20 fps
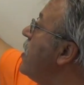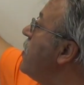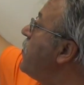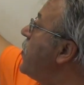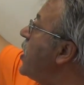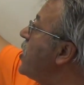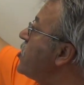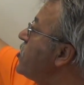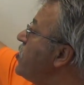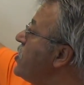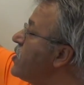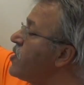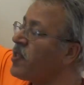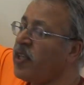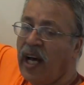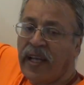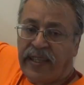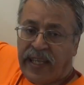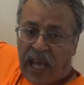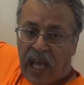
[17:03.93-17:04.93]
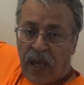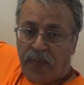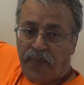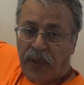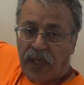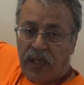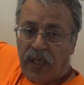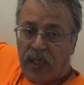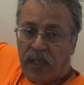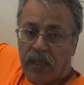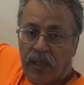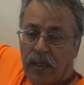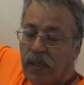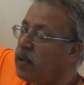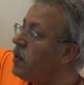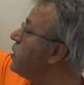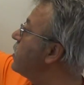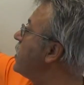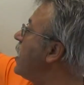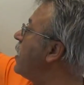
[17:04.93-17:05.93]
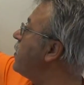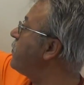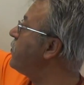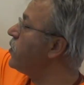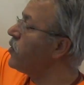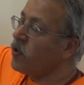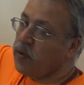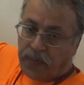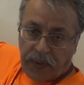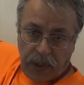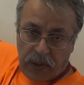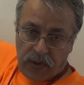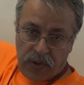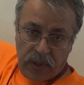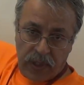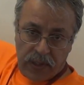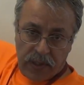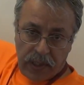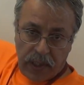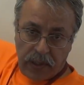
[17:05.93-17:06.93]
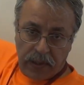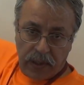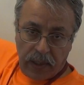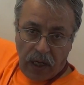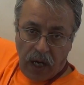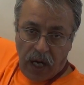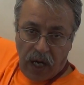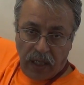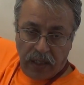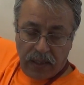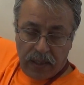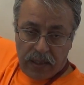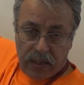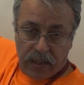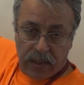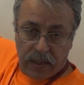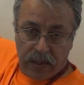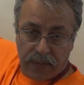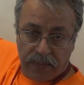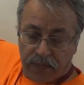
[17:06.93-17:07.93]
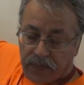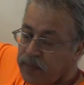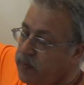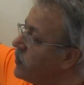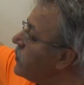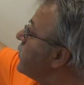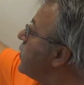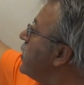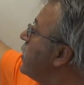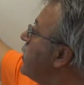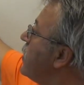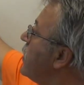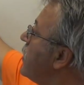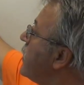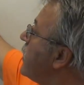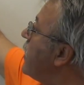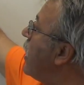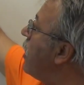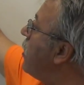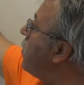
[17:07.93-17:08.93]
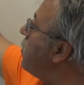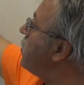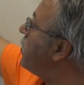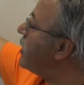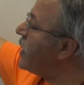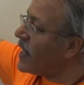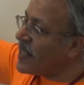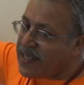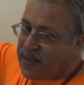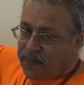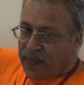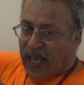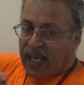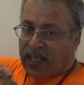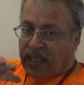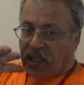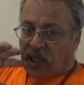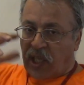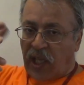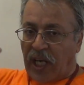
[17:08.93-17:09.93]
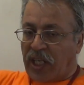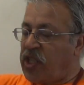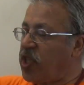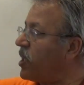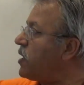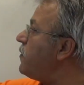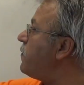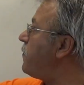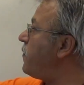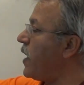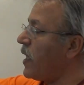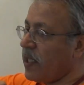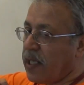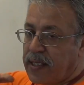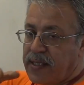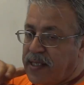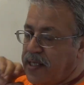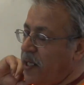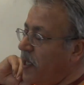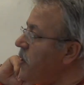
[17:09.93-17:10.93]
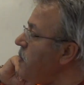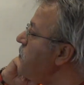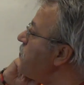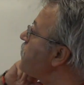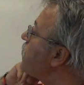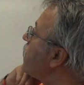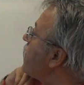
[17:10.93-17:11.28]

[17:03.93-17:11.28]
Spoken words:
Person is not happy, therefore the person is not honest. Now let's make it logical fallacy.